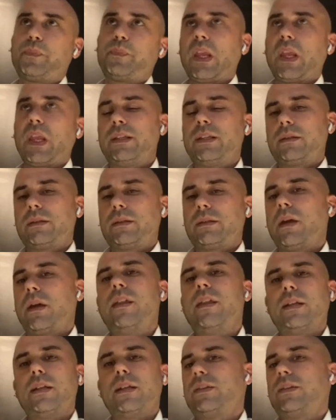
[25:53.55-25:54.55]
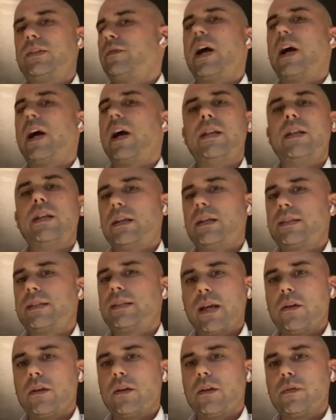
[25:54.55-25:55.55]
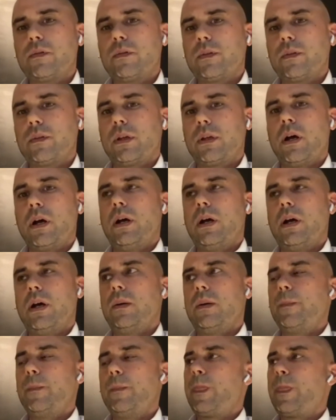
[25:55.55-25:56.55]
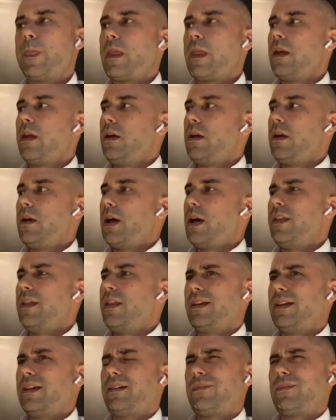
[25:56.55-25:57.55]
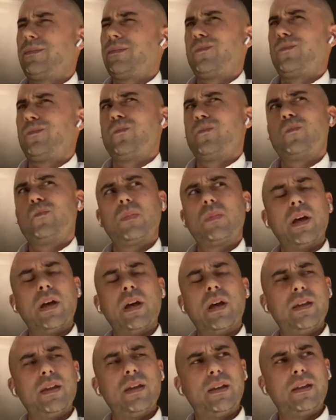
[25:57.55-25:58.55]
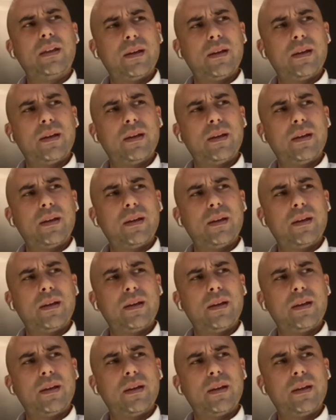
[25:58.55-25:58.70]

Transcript: I think it's finding itself. I think